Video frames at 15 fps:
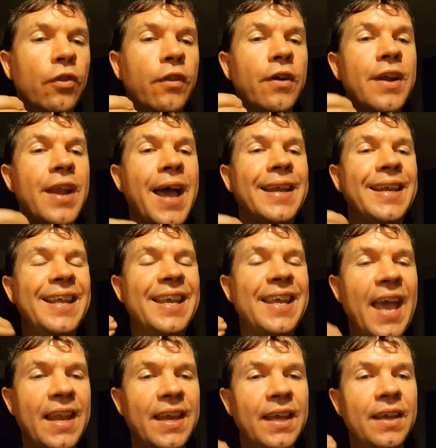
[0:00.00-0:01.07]
They're not
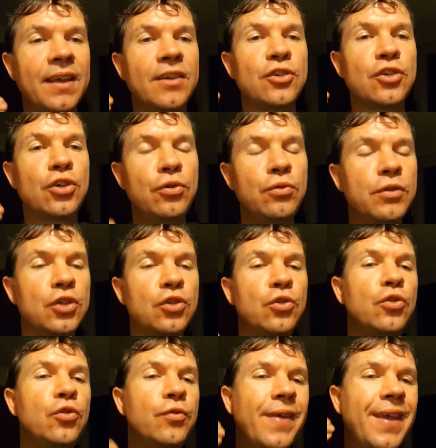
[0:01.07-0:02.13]
getting to the
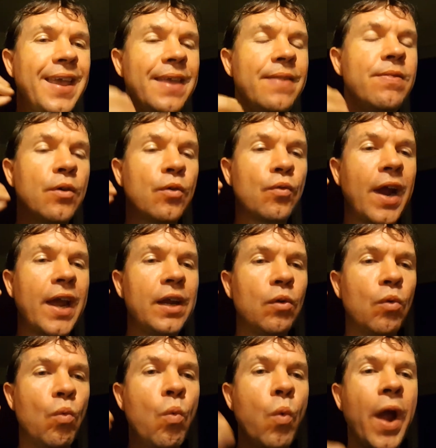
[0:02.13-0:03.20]
truth in the
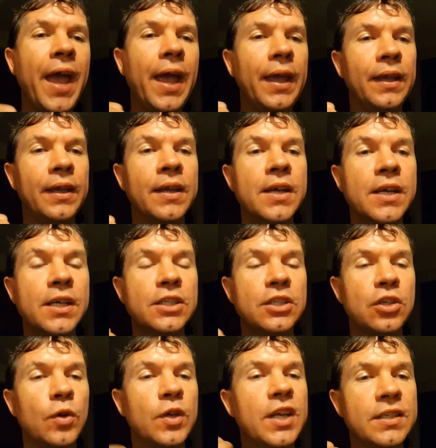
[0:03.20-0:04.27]
right way,
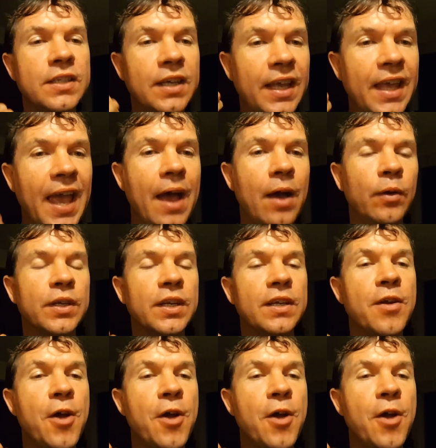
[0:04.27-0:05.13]
so it doesn't count.